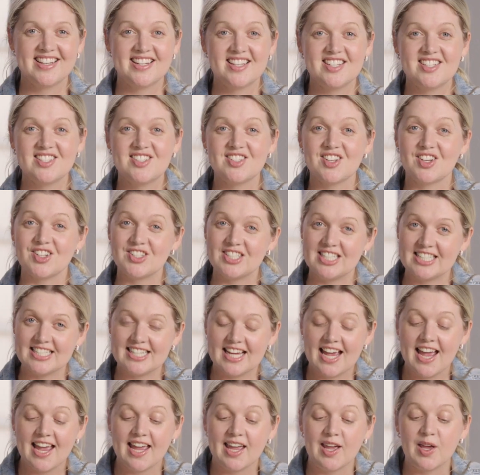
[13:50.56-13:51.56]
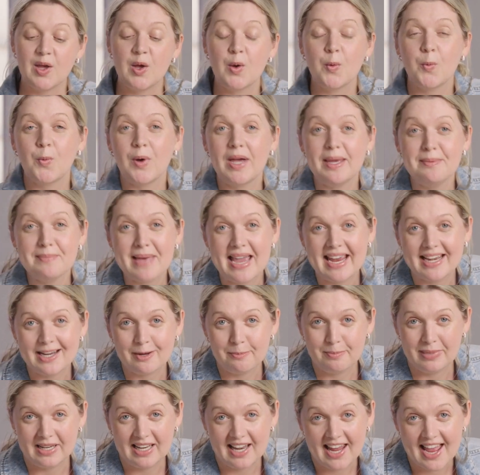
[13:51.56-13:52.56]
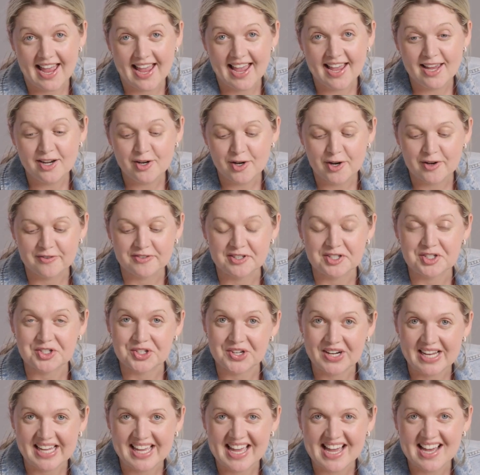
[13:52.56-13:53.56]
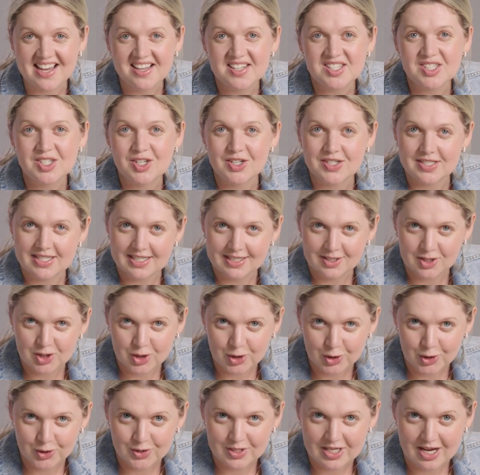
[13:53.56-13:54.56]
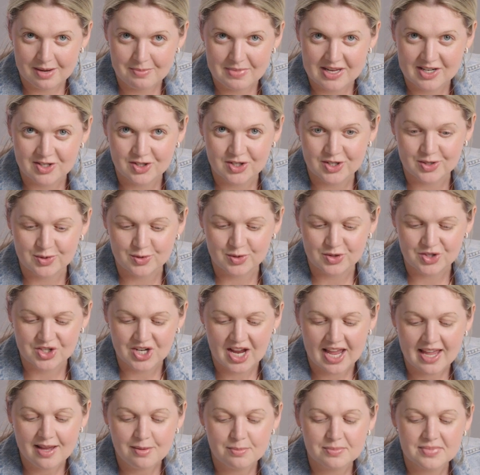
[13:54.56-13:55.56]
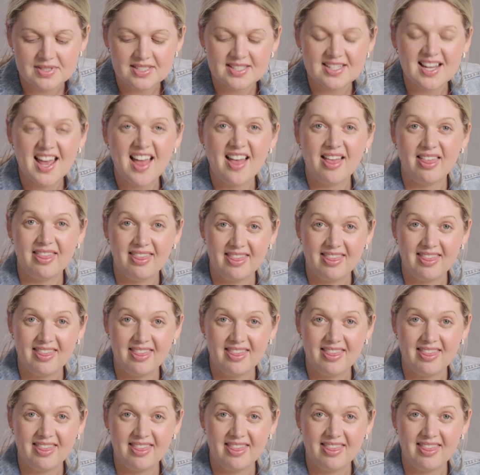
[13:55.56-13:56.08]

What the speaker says: So today we made a plan of a treehouse using two-dimensional shapes.